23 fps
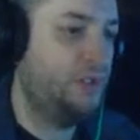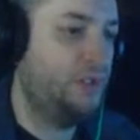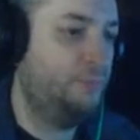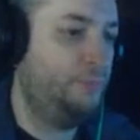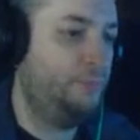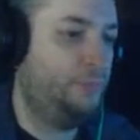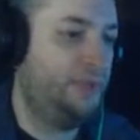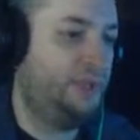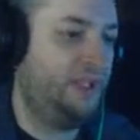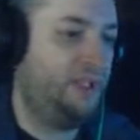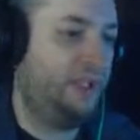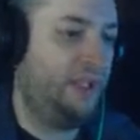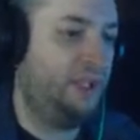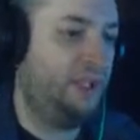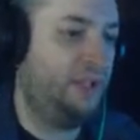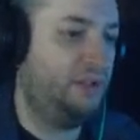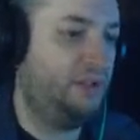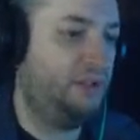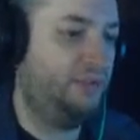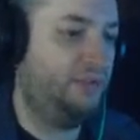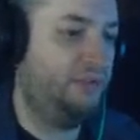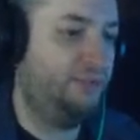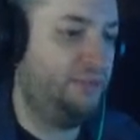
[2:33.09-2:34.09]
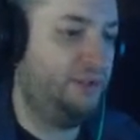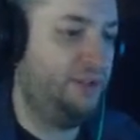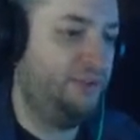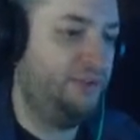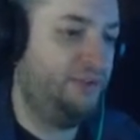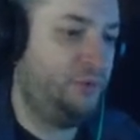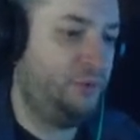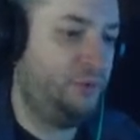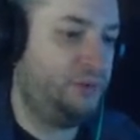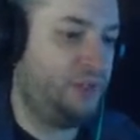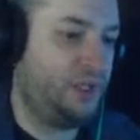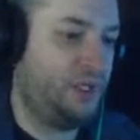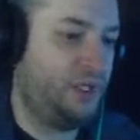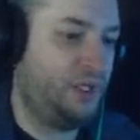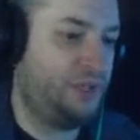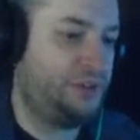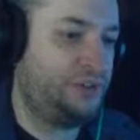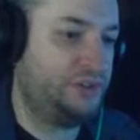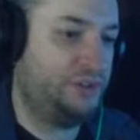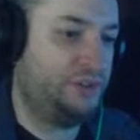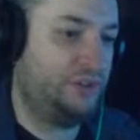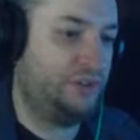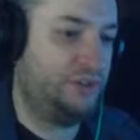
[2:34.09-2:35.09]
Bloody hells! When this old
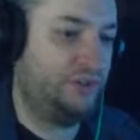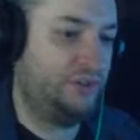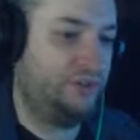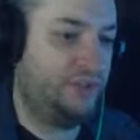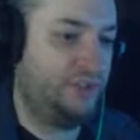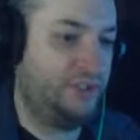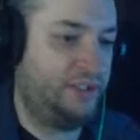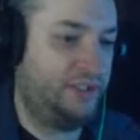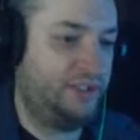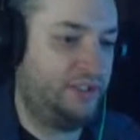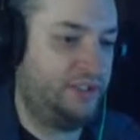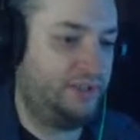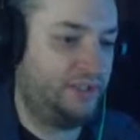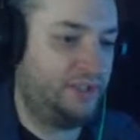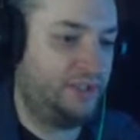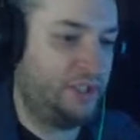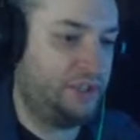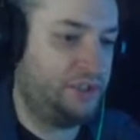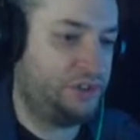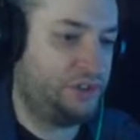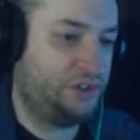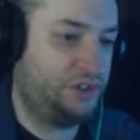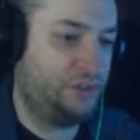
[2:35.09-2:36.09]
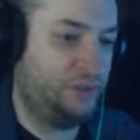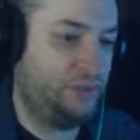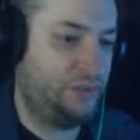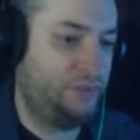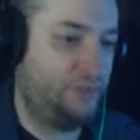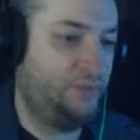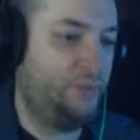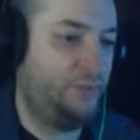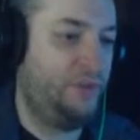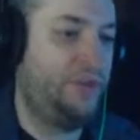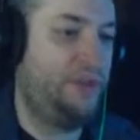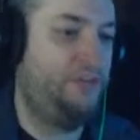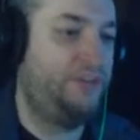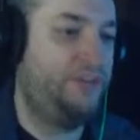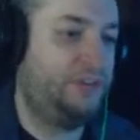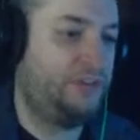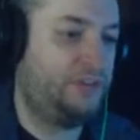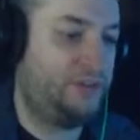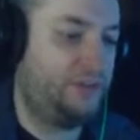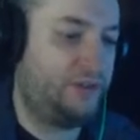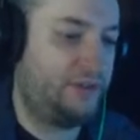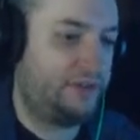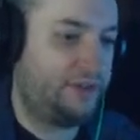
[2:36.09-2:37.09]
codger, uh, codger go, when is the
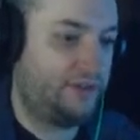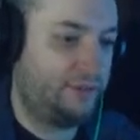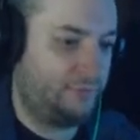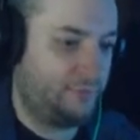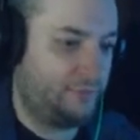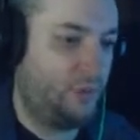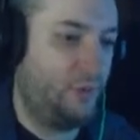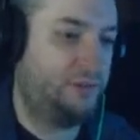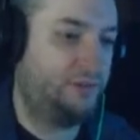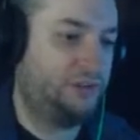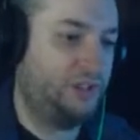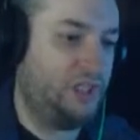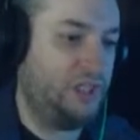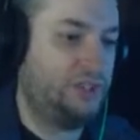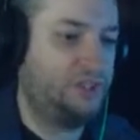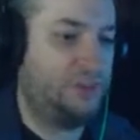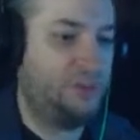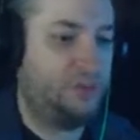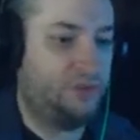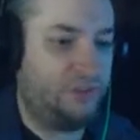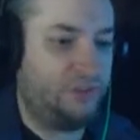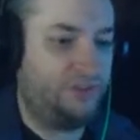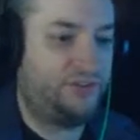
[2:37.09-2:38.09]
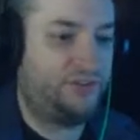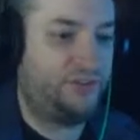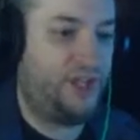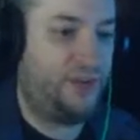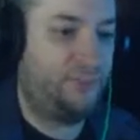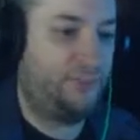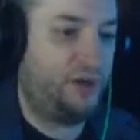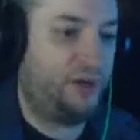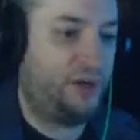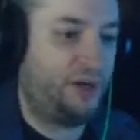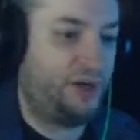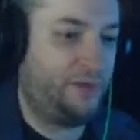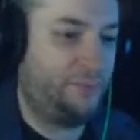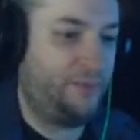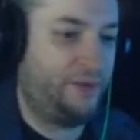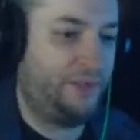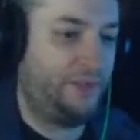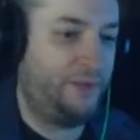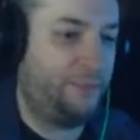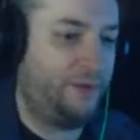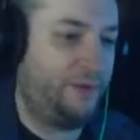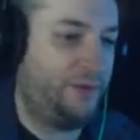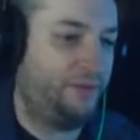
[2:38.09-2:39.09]
old codger going to stop
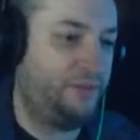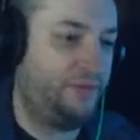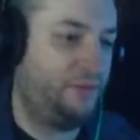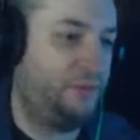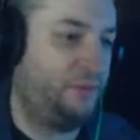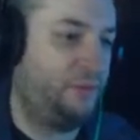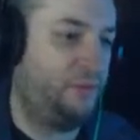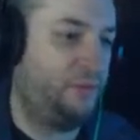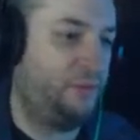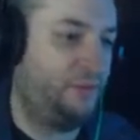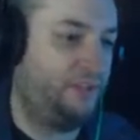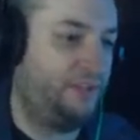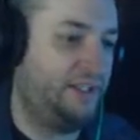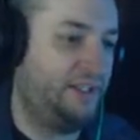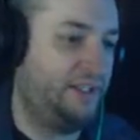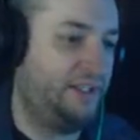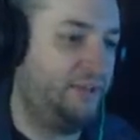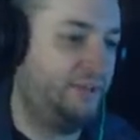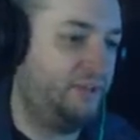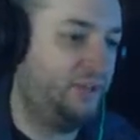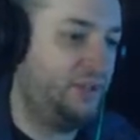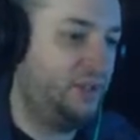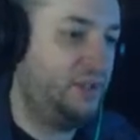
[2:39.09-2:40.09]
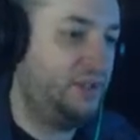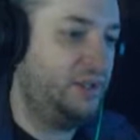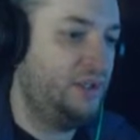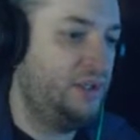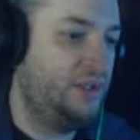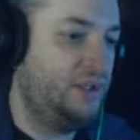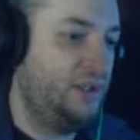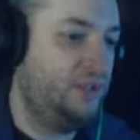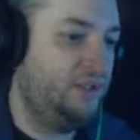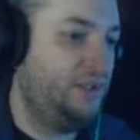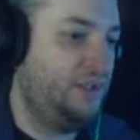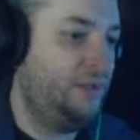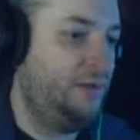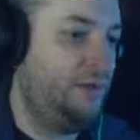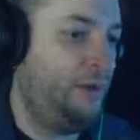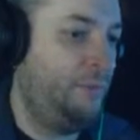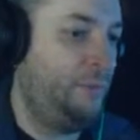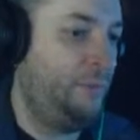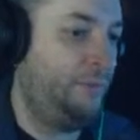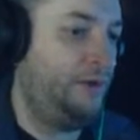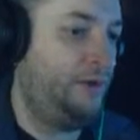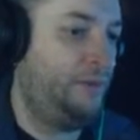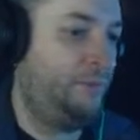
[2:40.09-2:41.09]
harping about the good old days? Time to
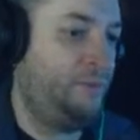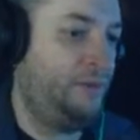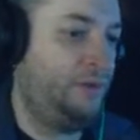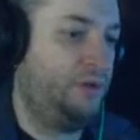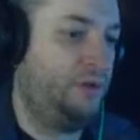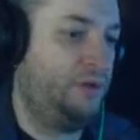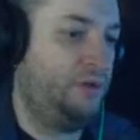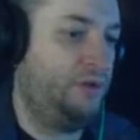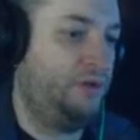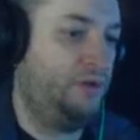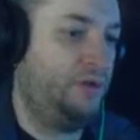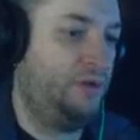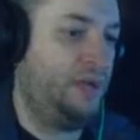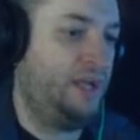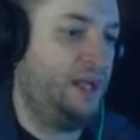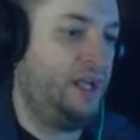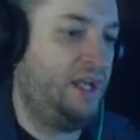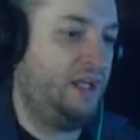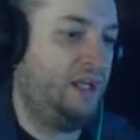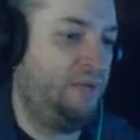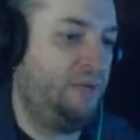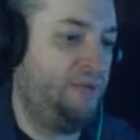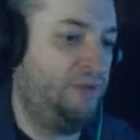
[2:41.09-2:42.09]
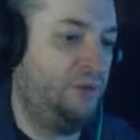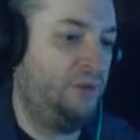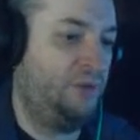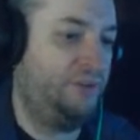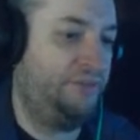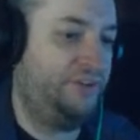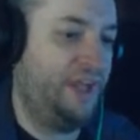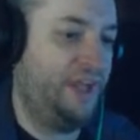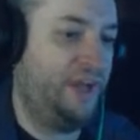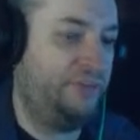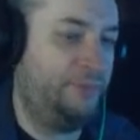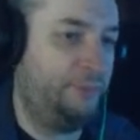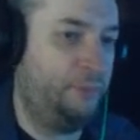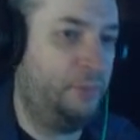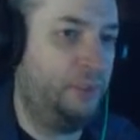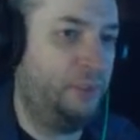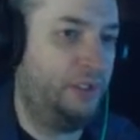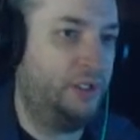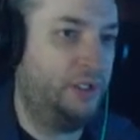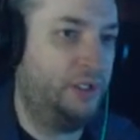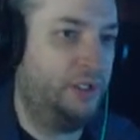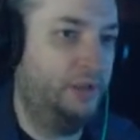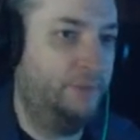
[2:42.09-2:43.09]
open up your your eyes, you old daft
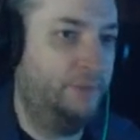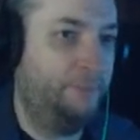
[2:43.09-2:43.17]
bugger.